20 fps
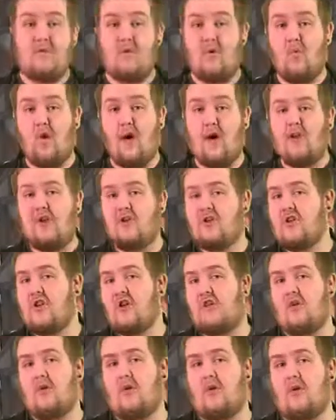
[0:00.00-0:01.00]
where you'd
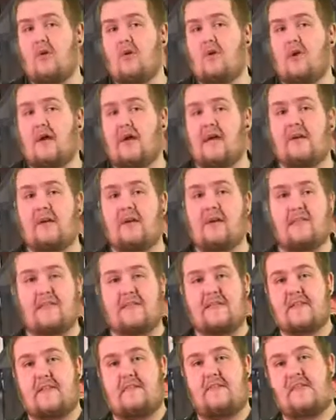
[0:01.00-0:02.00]
turn a corner and there would be
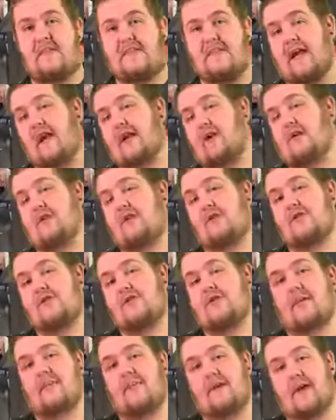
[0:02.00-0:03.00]
something scary that would
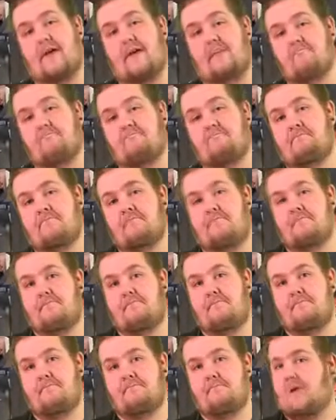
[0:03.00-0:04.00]
jump out.
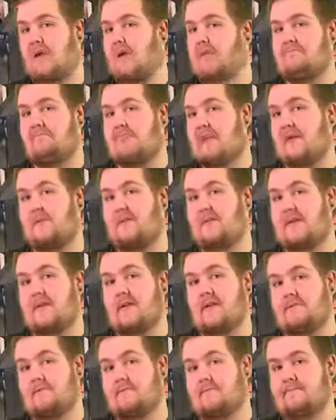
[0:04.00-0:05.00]
But that was
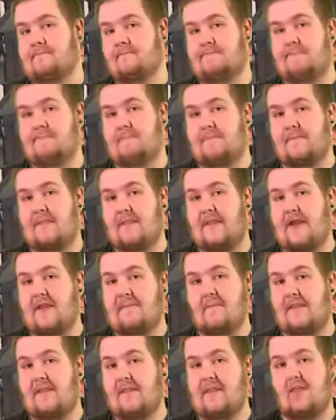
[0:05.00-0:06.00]
it. I
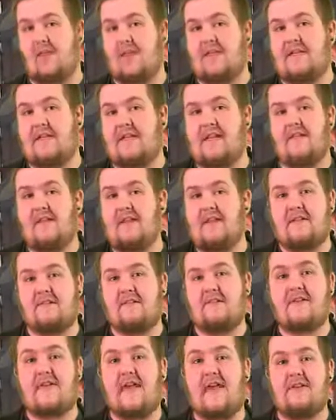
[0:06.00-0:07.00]
mean, there wasn't anything
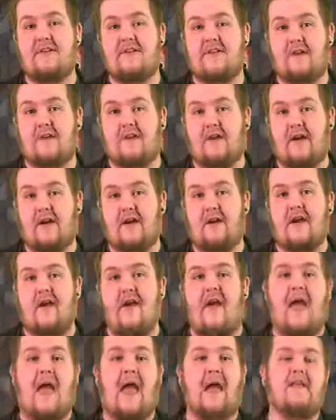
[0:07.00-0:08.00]
substantial in there.
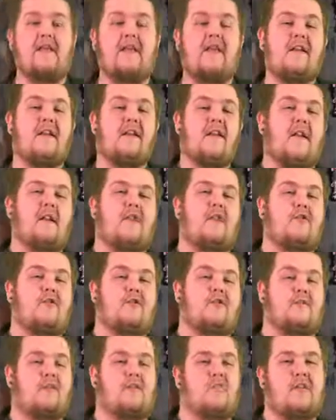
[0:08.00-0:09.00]
And then there were
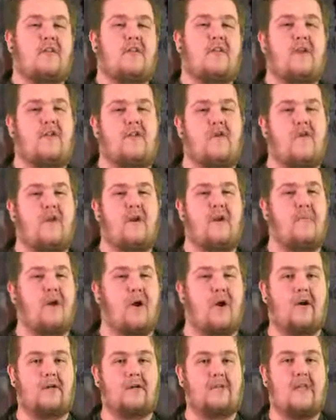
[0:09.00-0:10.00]
some really annoying
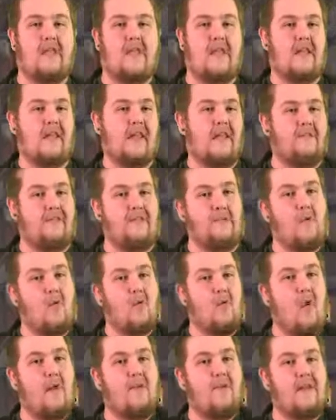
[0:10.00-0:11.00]
parts, like the
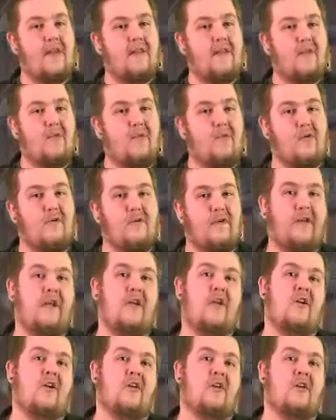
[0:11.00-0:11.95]
woman in the movie.